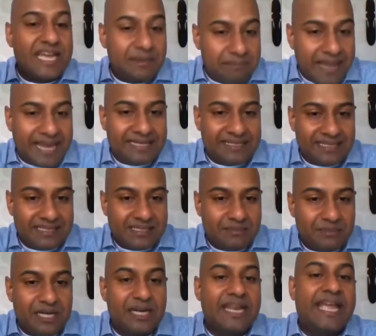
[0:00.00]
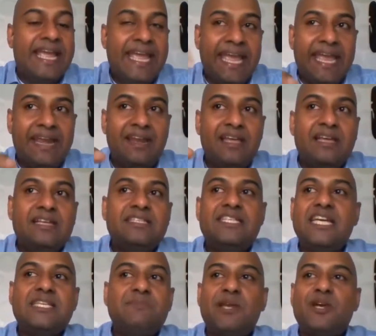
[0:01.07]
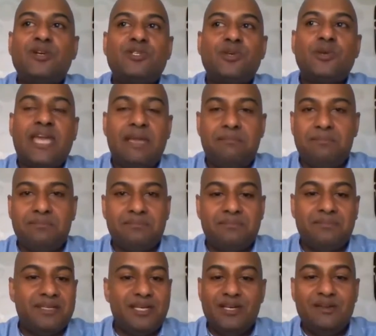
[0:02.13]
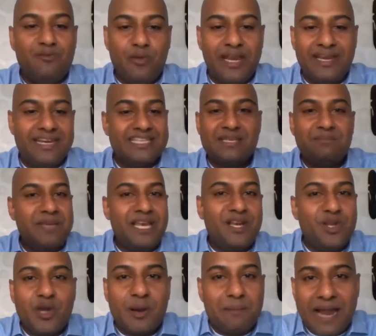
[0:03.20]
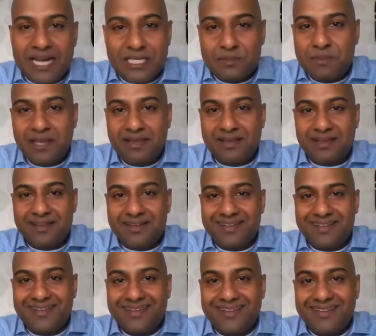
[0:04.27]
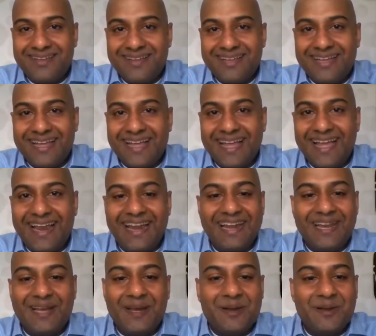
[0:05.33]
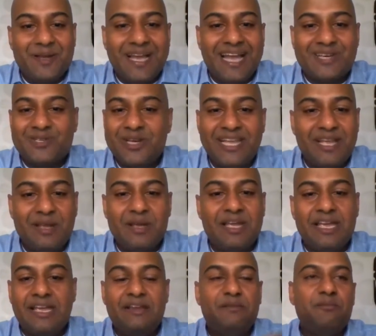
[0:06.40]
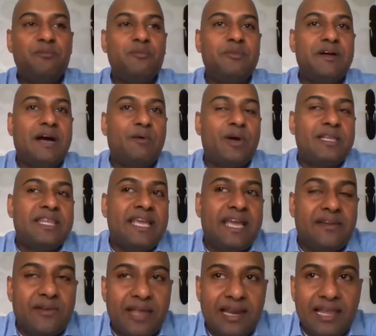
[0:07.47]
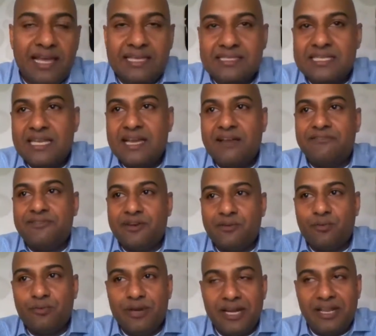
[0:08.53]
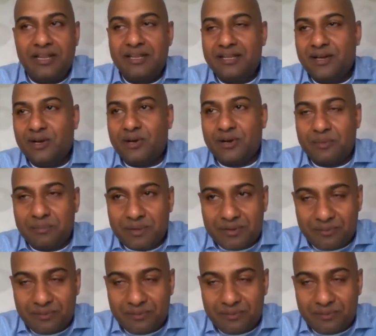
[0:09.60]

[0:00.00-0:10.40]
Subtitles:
that matters. But again, just because you didn't win doesn't mean you're a bad speaker. And actually, one thing I realized after winning or